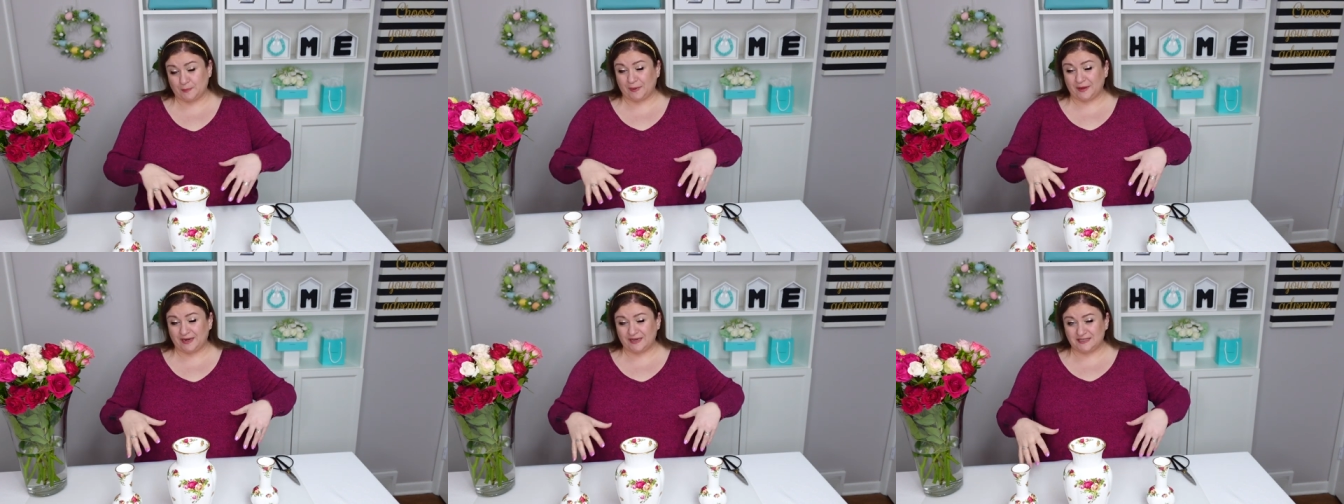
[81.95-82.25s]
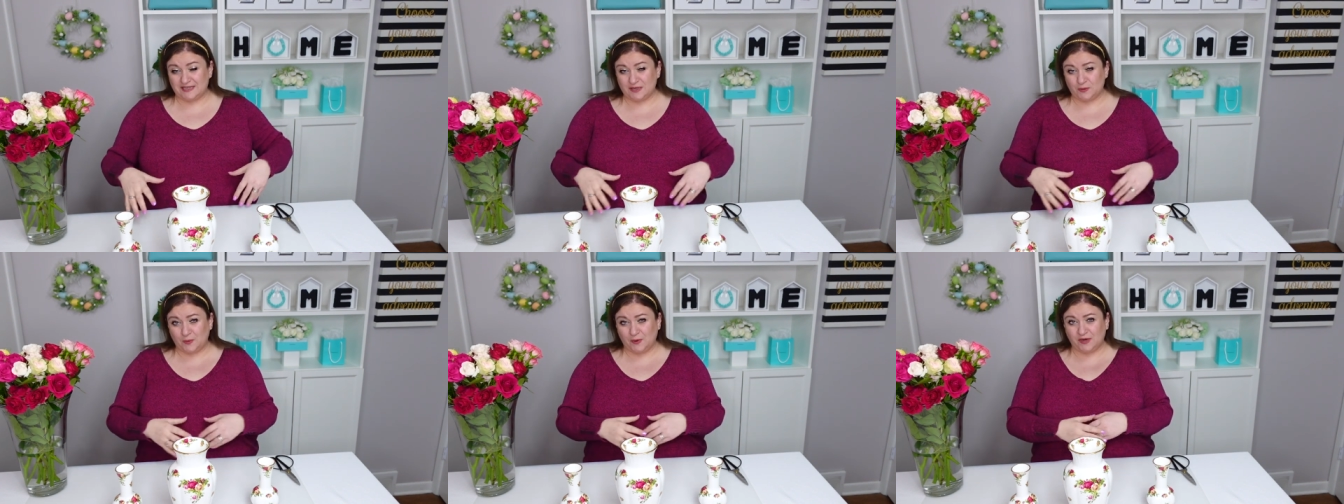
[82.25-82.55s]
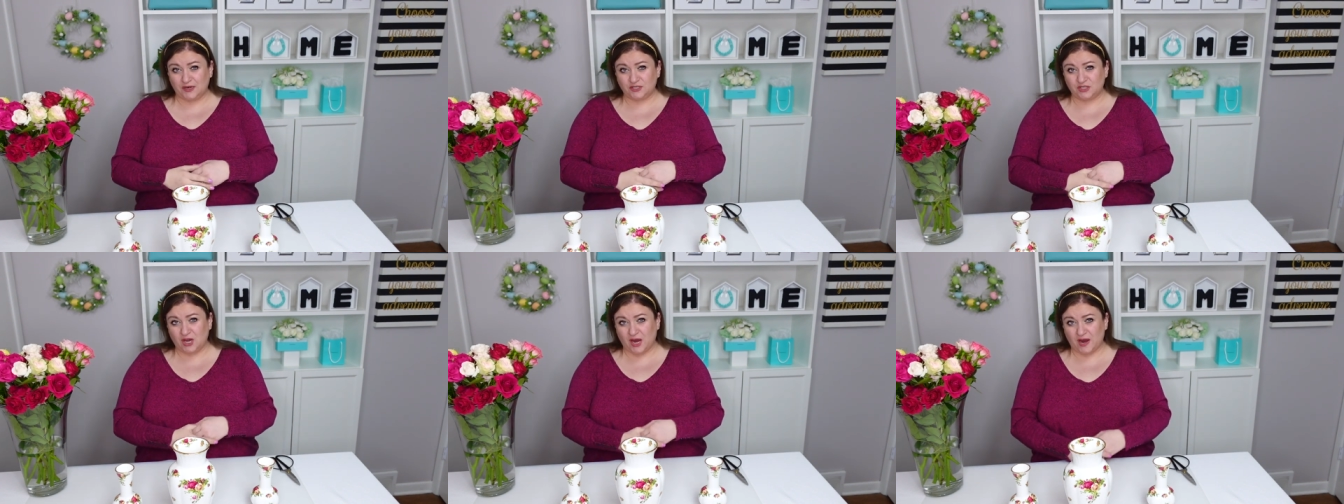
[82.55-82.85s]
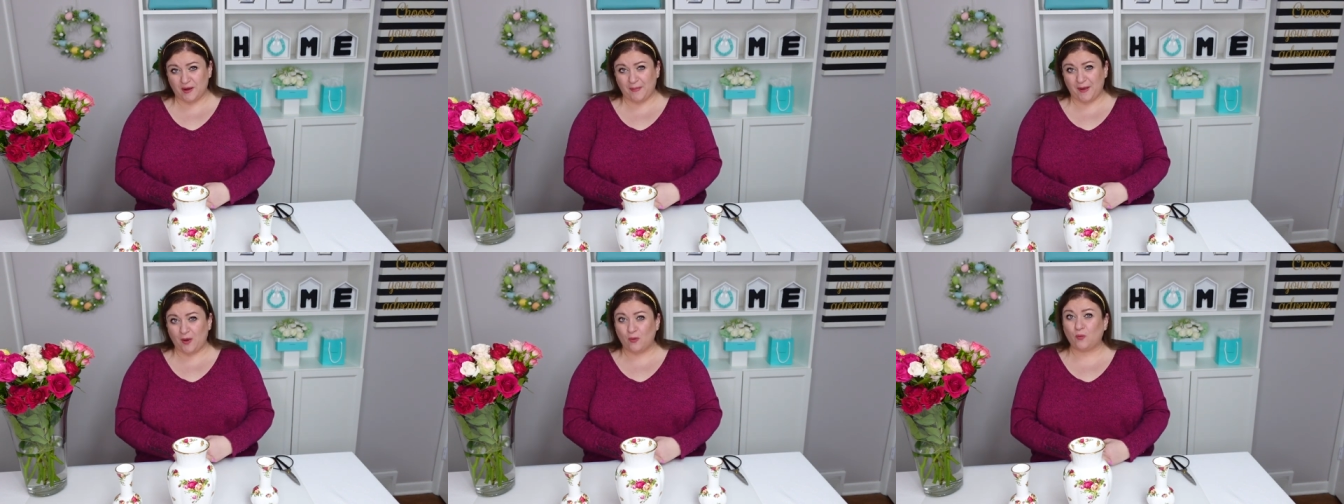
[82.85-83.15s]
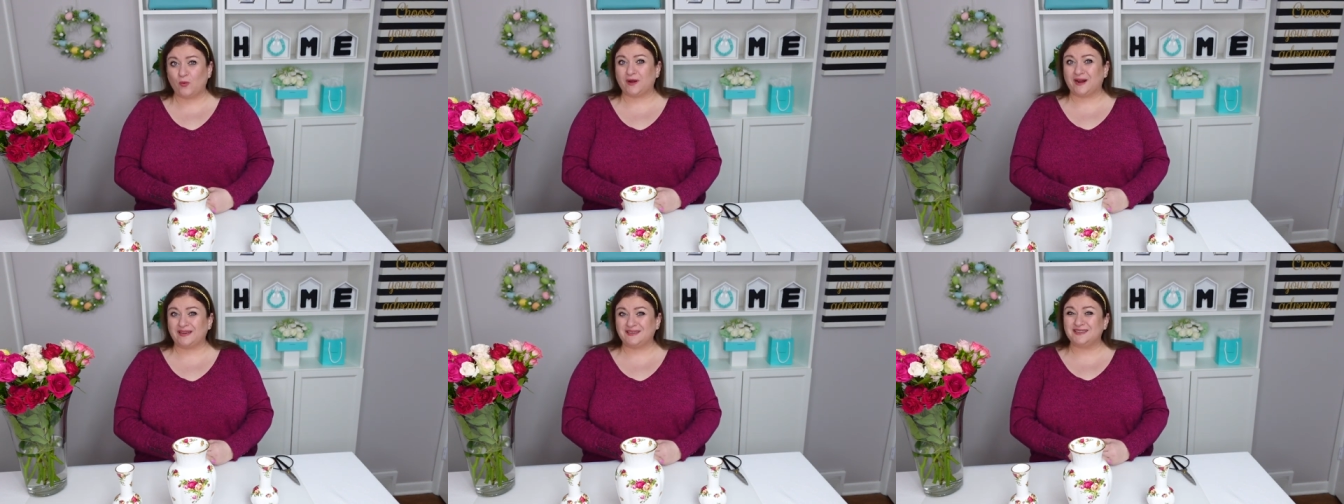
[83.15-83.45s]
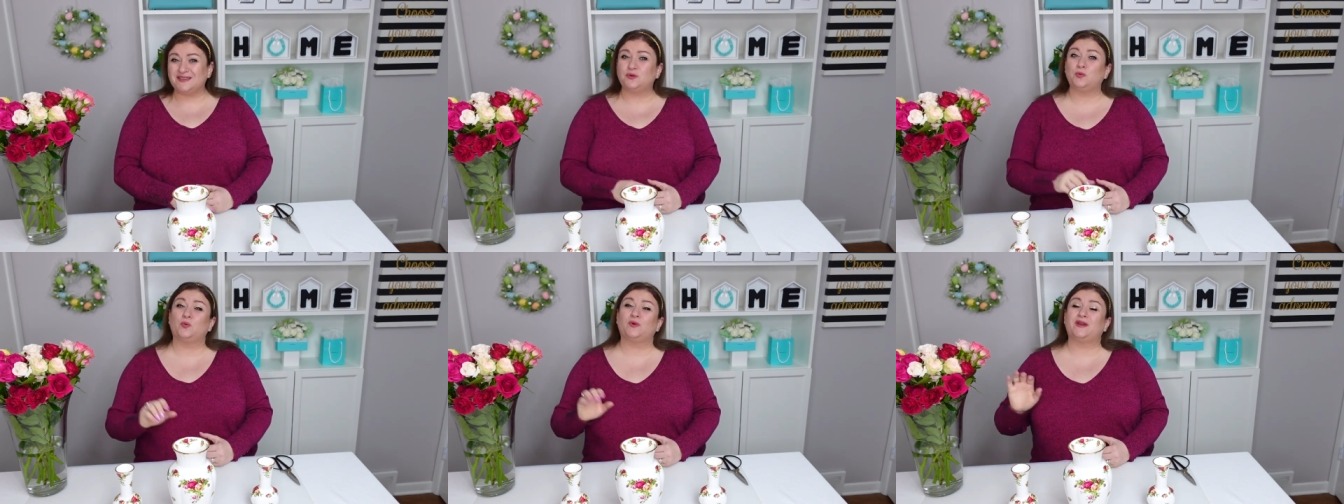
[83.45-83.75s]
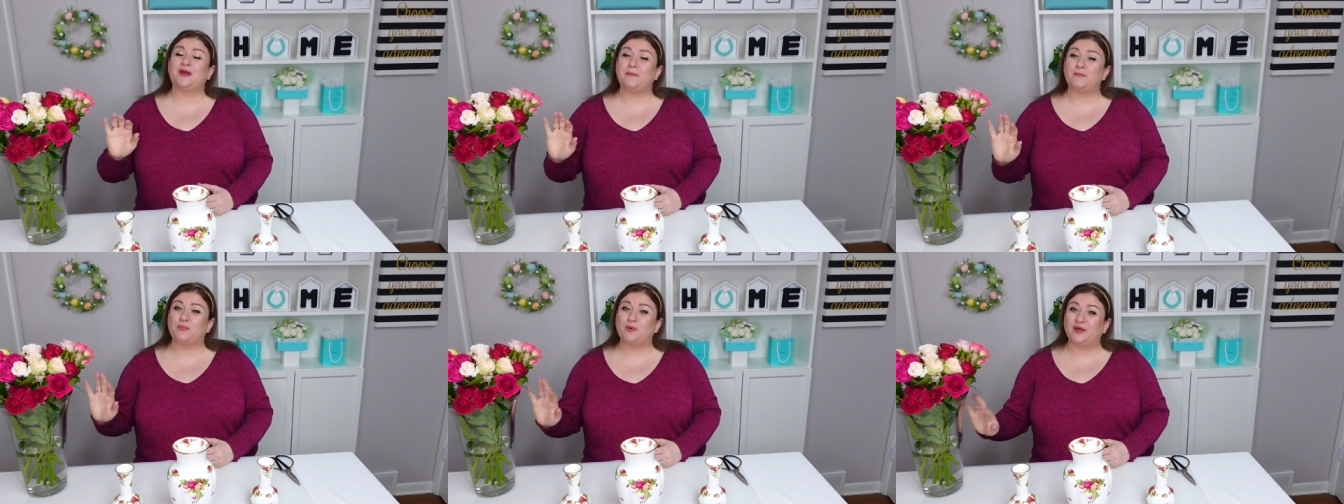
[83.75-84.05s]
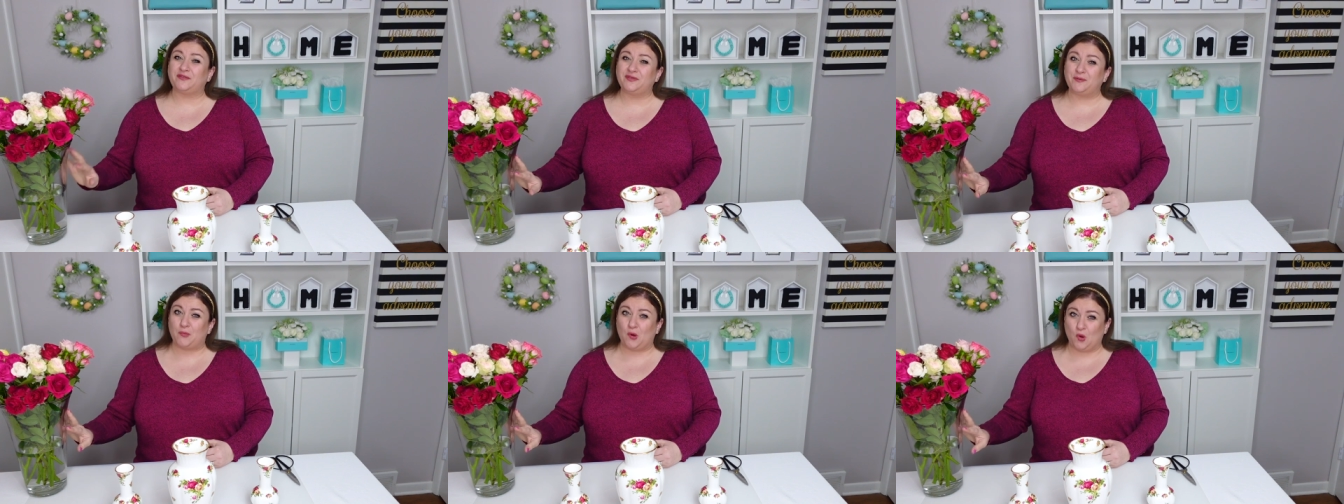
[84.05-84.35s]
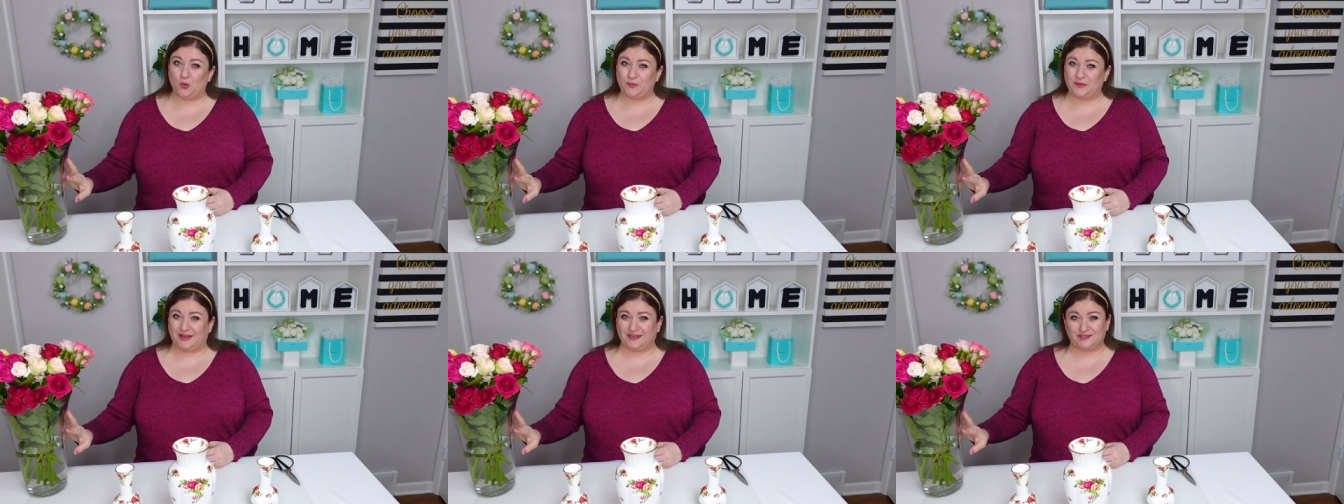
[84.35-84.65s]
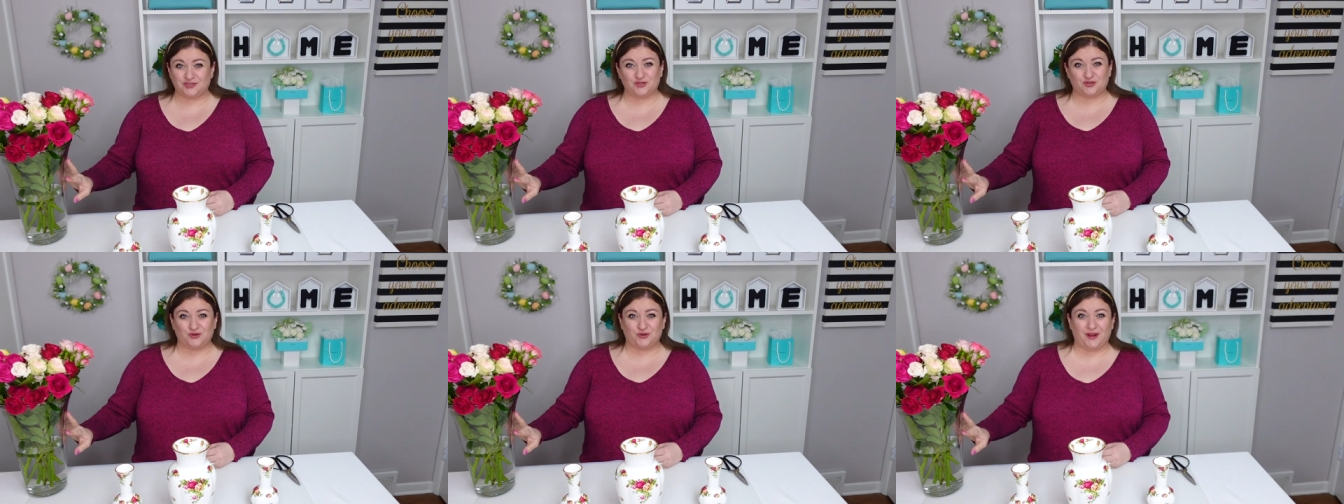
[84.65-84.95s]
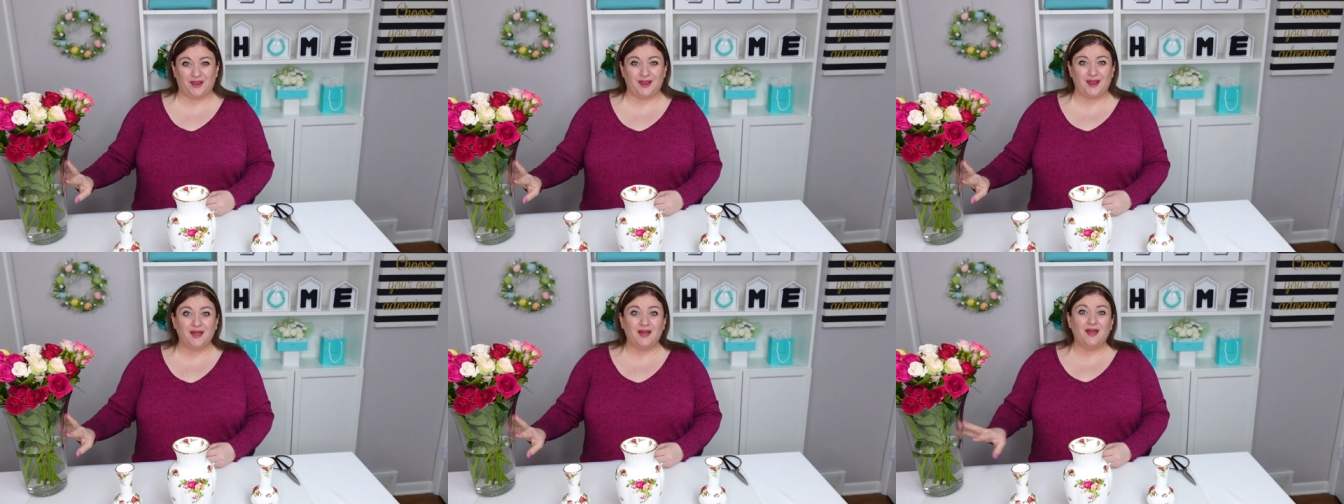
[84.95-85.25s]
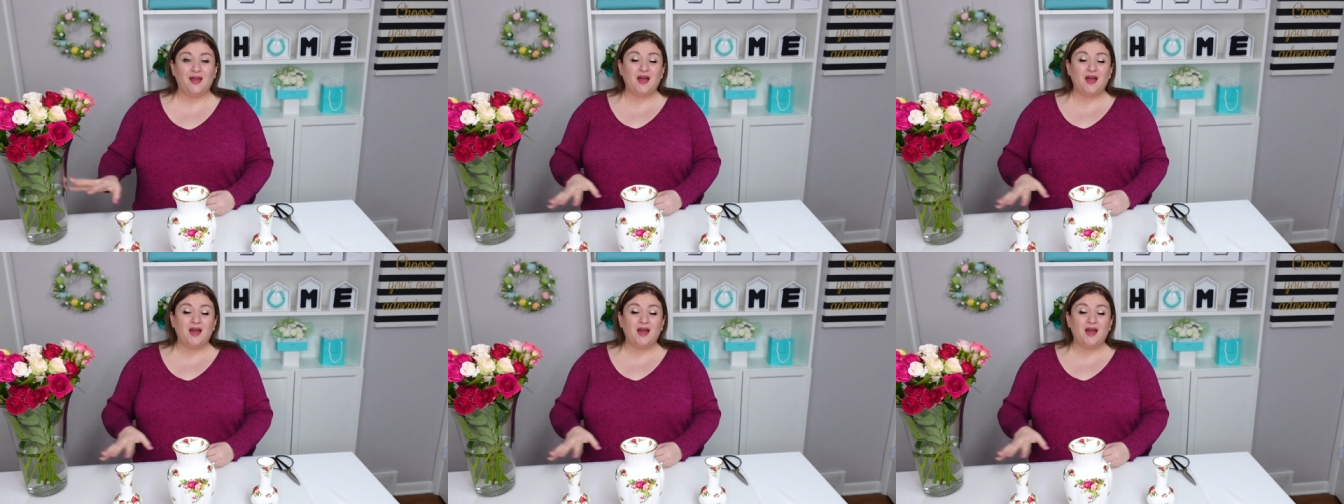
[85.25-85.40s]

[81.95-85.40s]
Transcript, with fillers: But I did want to talk about what I did when I brought them home yesterday.